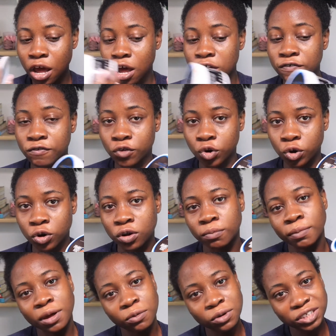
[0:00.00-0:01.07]
for
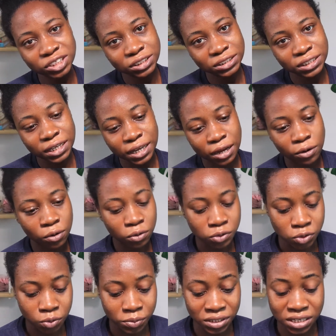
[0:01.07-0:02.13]
my wash day. I'll
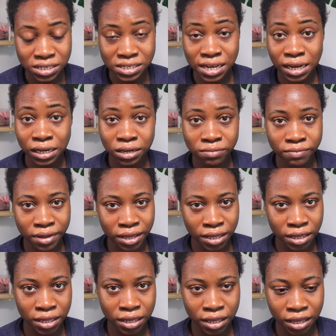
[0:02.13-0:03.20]
also be detangling my
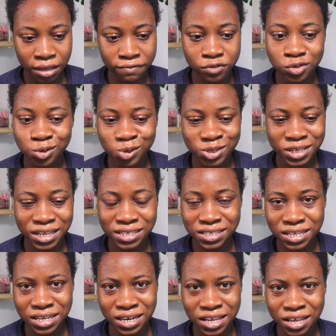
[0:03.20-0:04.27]
hair. I haven't done that in a